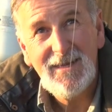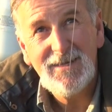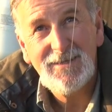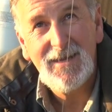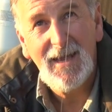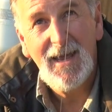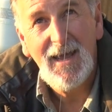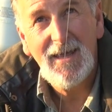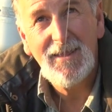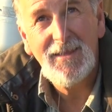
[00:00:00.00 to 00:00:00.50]

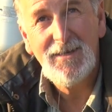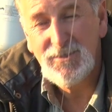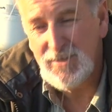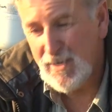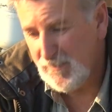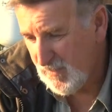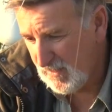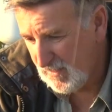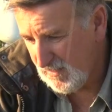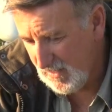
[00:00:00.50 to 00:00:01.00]
these, uh, these
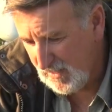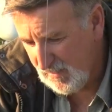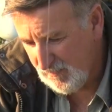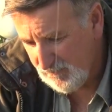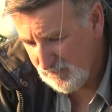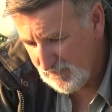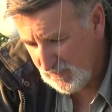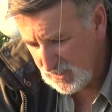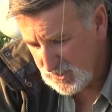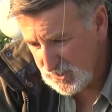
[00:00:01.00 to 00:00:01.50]
up and,
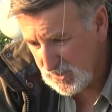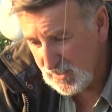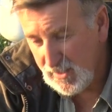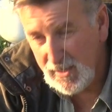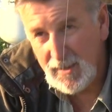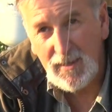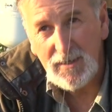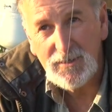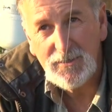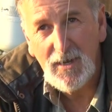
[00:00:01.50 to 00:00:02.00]
um, and show you
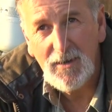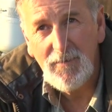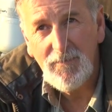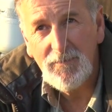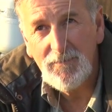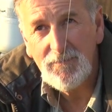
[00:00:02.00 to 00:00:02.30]
how that's done.